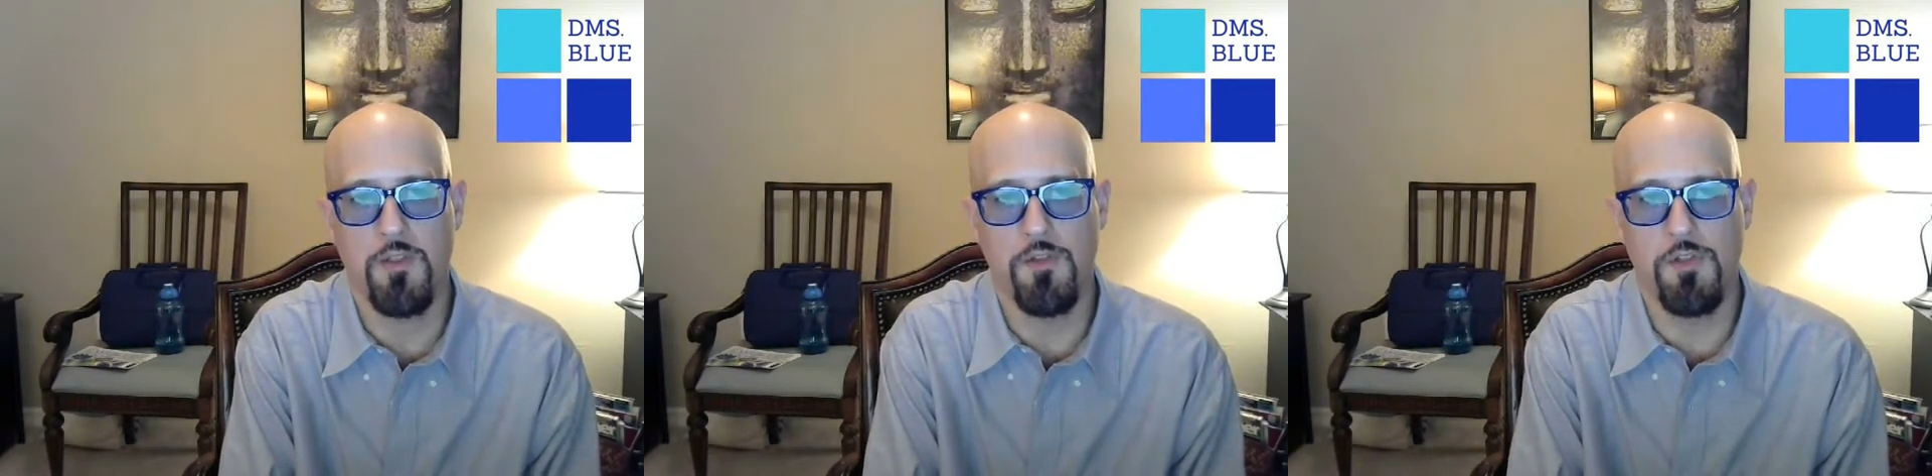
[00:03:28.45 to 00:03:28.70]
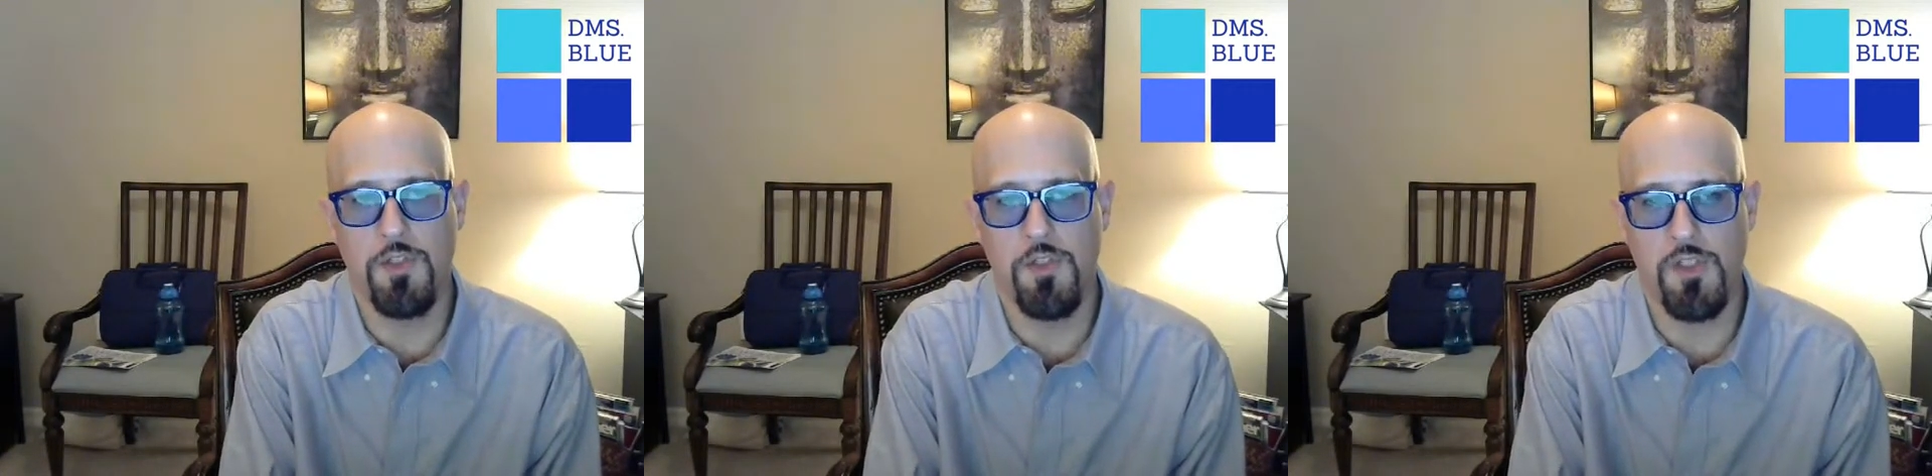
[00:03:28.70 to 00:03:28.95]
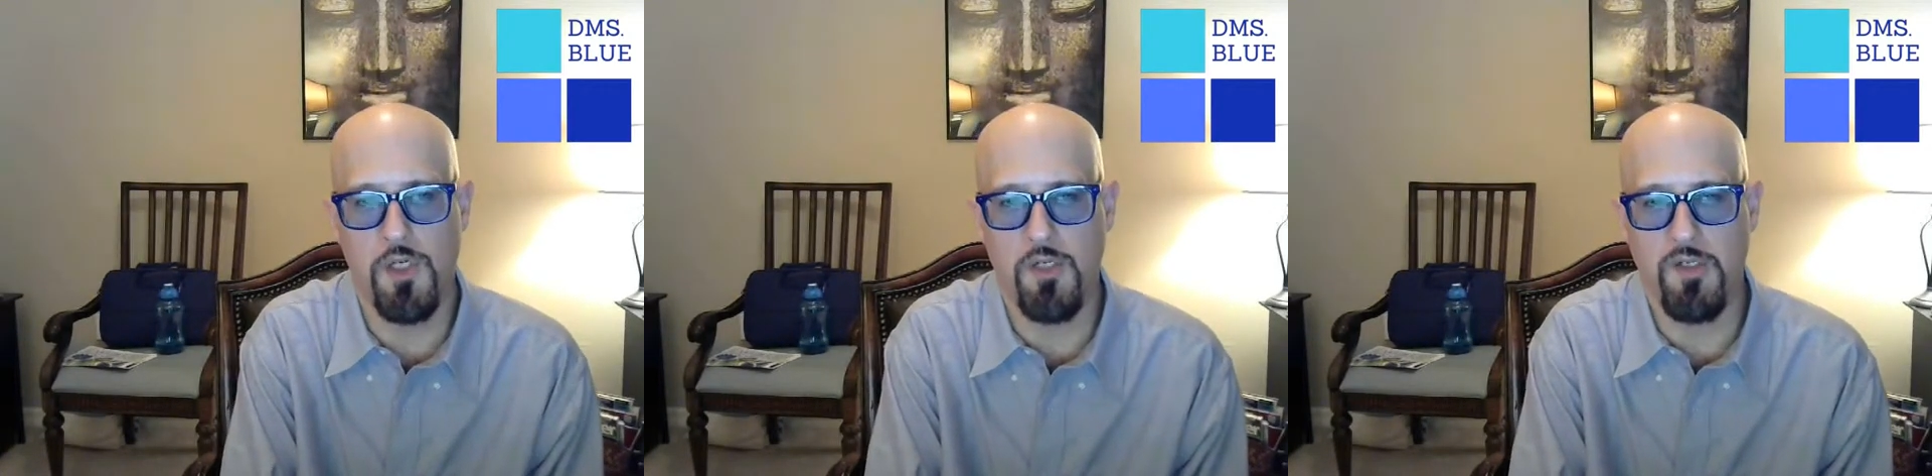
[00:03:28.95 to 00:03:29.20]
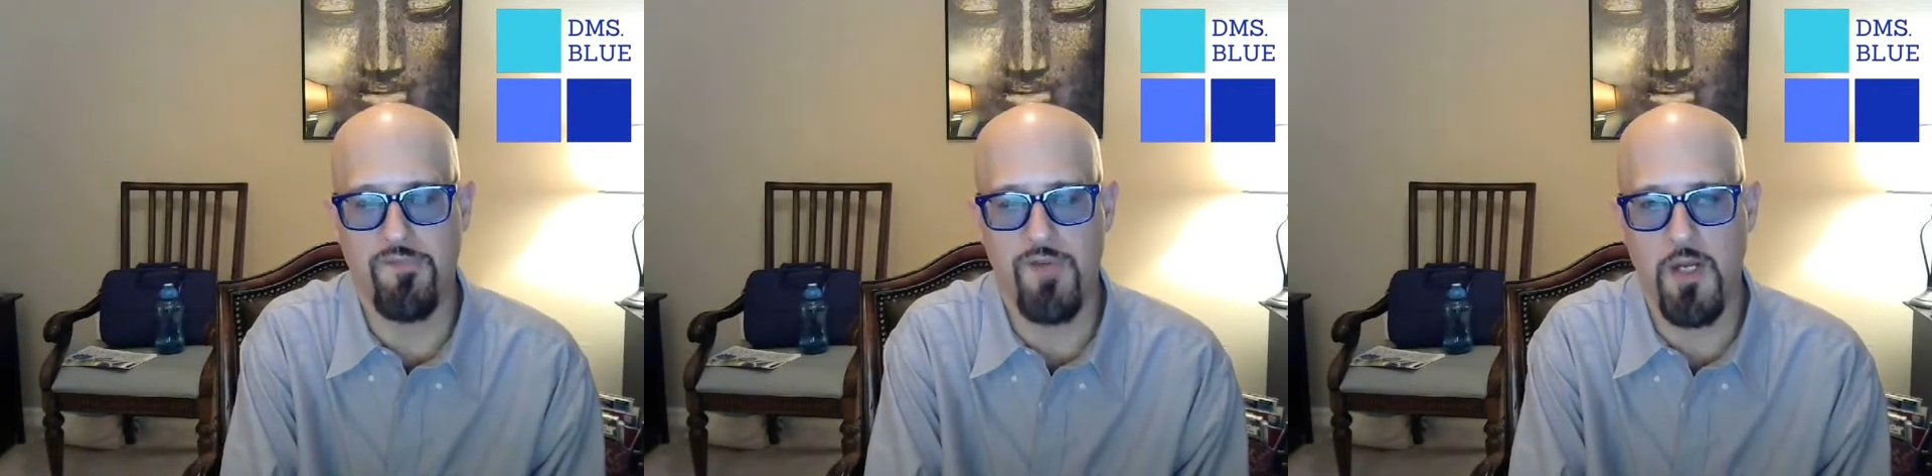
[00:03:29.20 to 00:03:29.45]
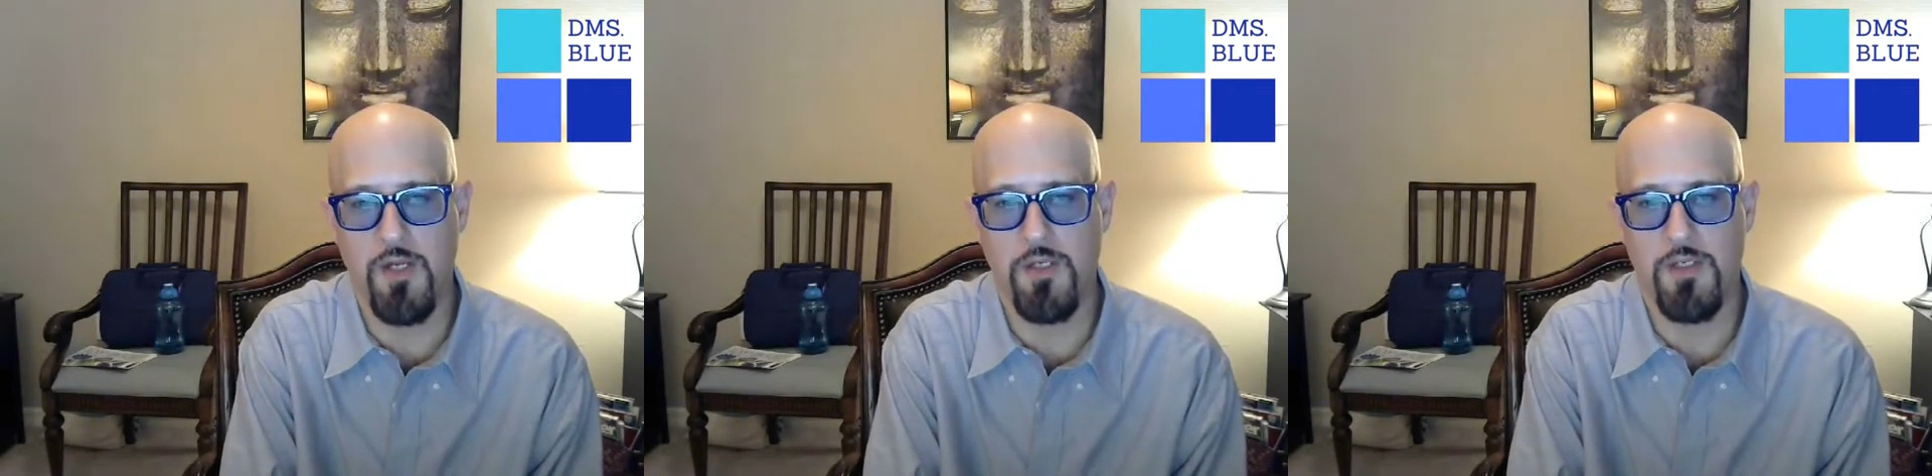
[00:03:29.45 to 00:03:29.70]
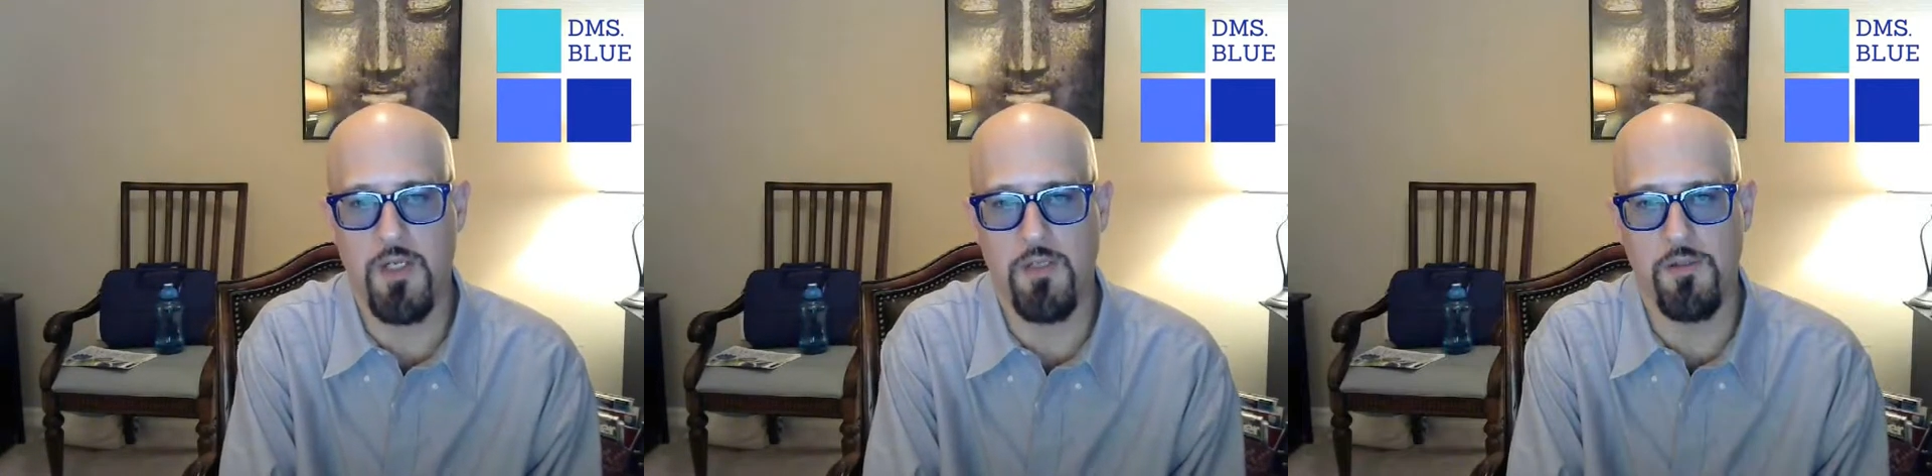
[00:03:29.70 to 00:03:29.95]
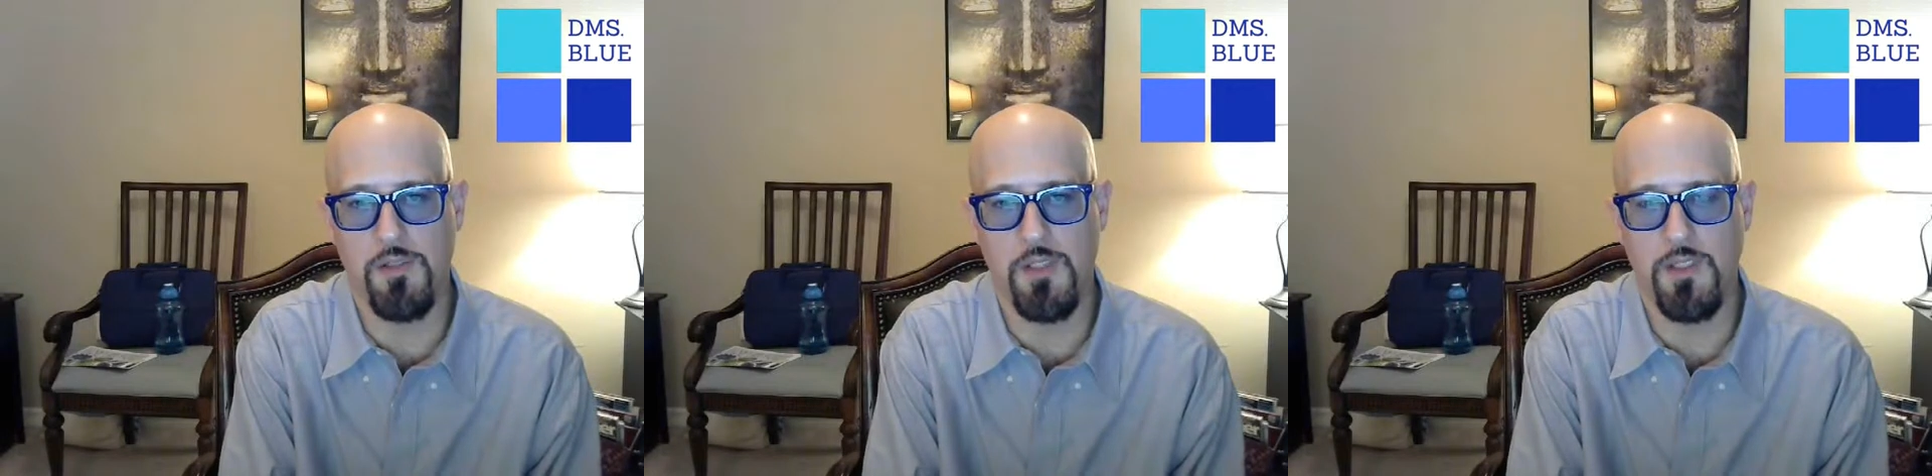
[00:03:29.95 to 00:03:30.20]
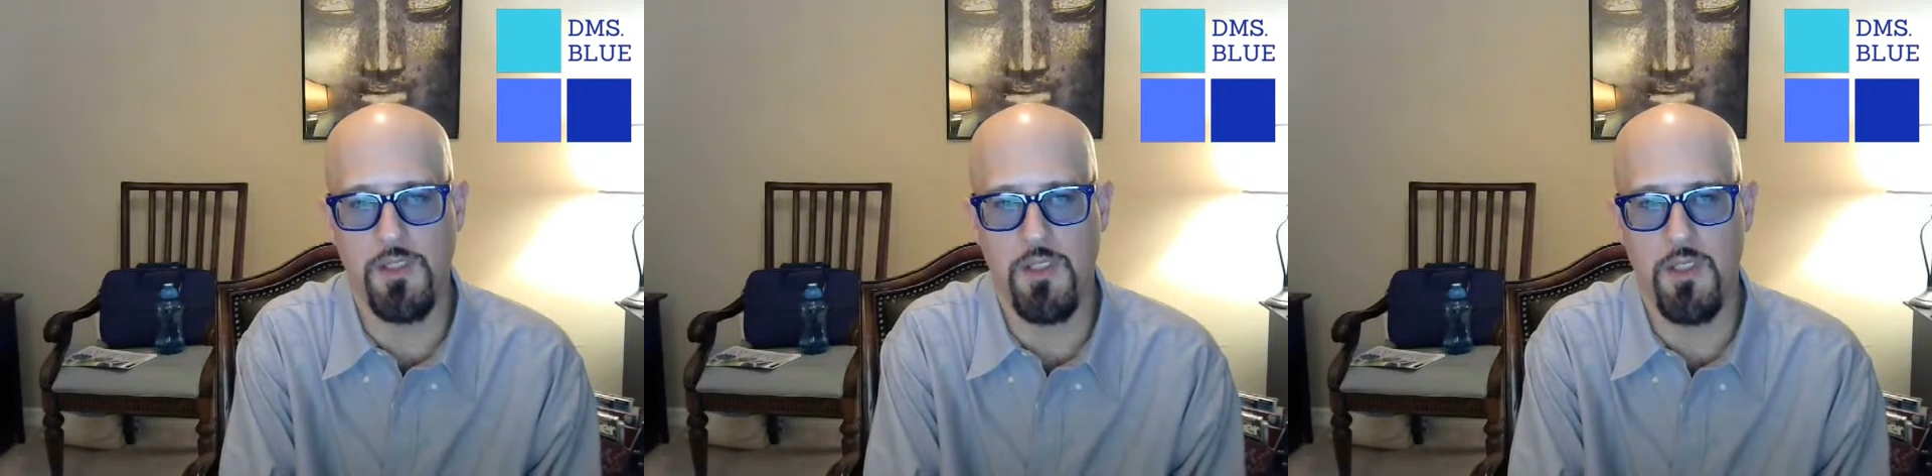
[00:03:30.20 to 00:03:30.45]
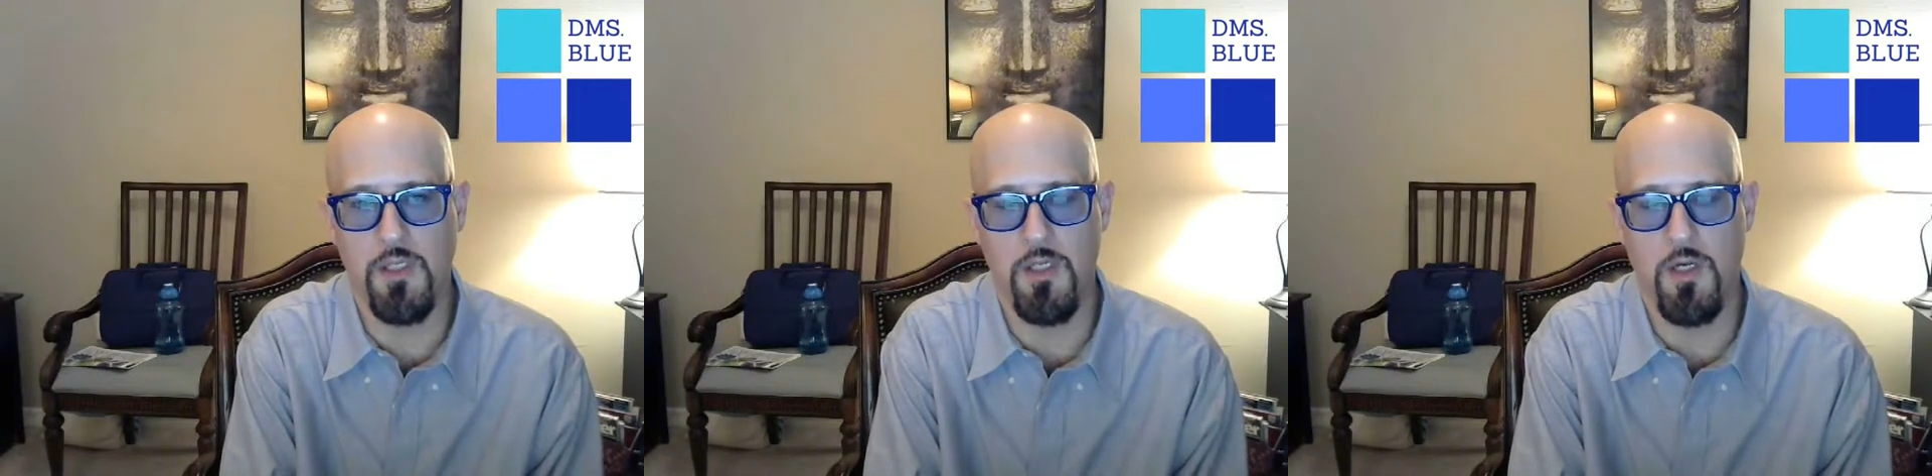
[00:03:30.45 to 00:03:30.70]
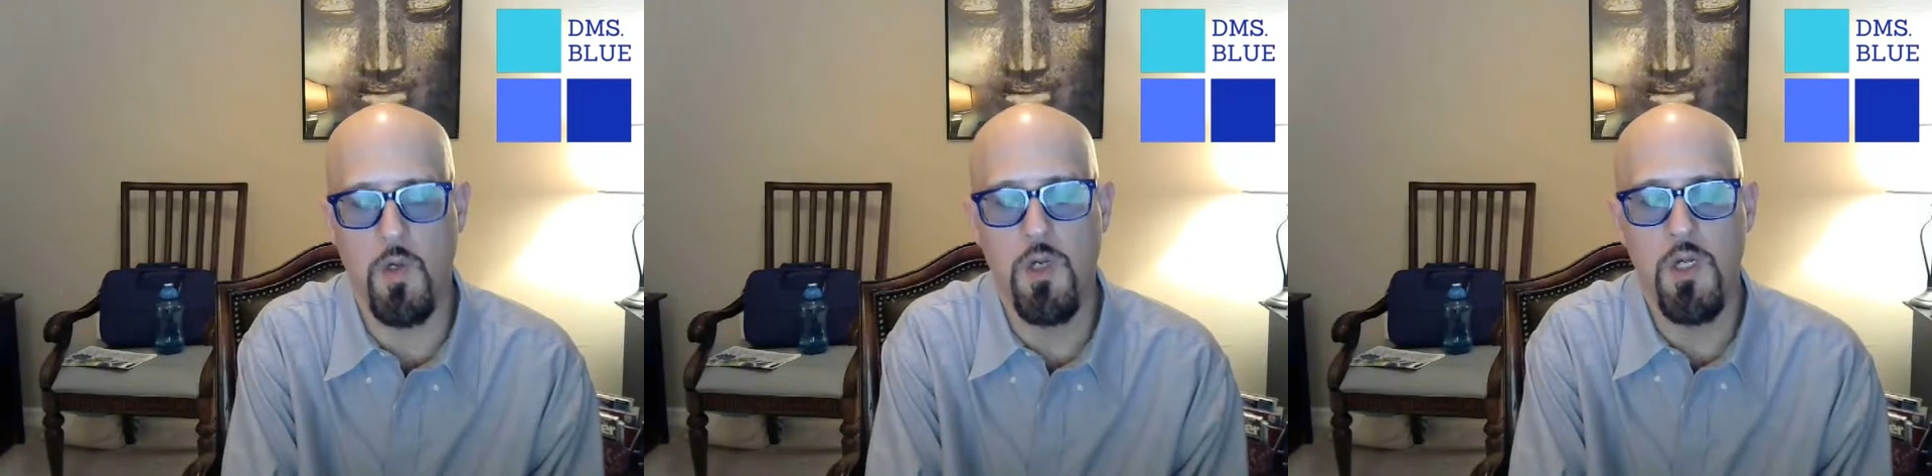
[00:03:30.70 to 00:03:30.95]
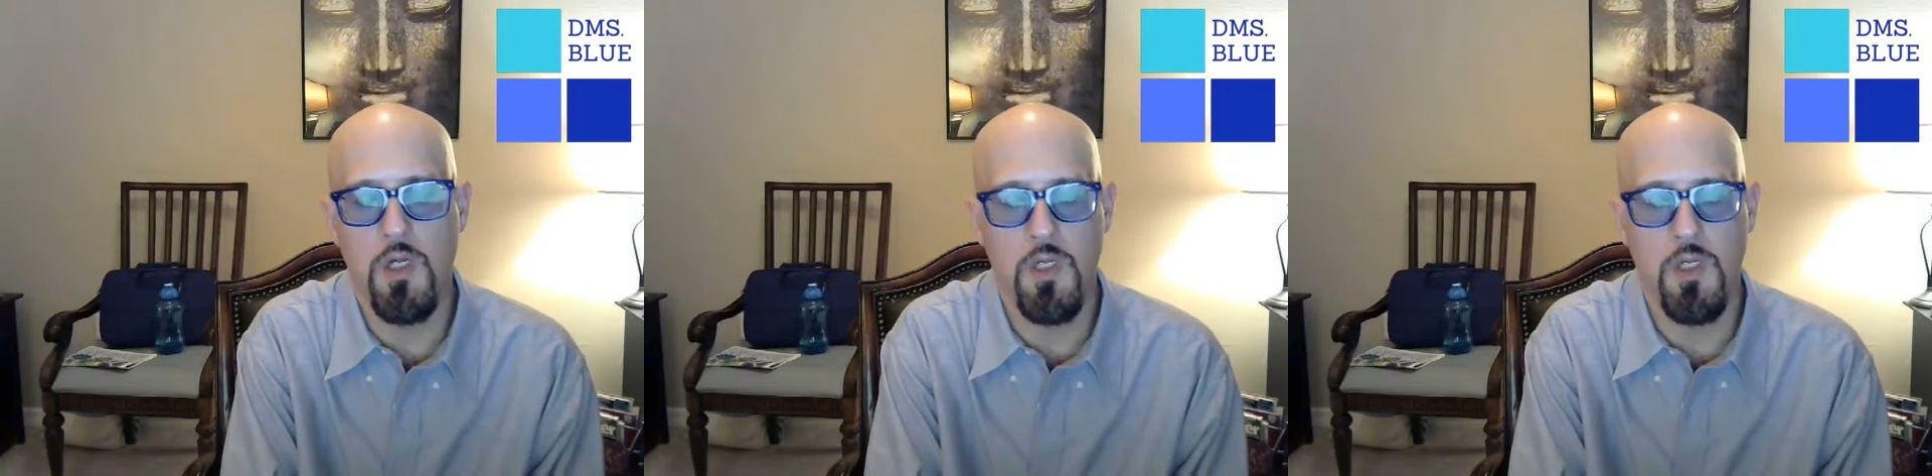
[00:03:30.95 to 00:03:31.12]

you should start defining titles like CEO